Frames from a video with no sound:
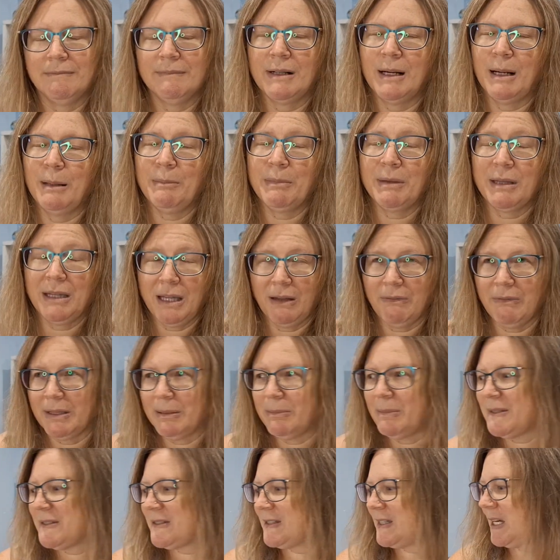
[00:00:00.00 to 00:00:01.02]
I'm
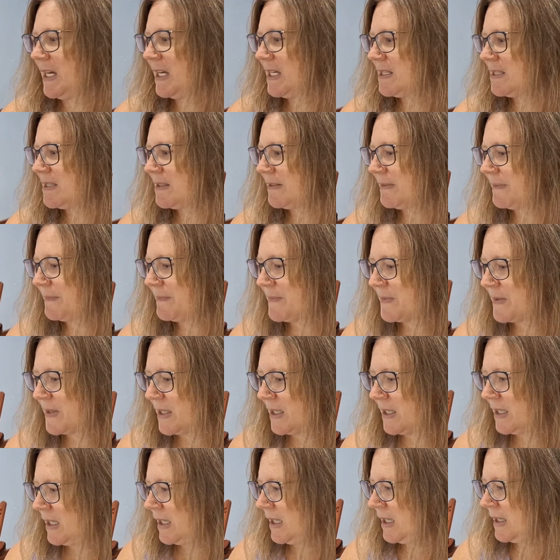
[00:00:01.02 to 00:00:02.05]
loving my stand.
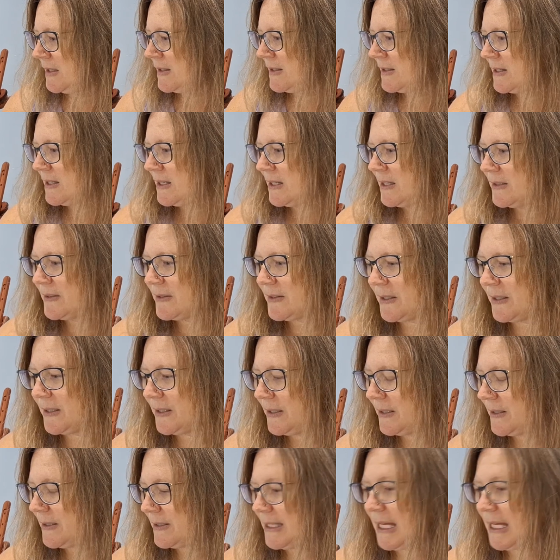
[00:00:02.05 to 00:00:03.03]
So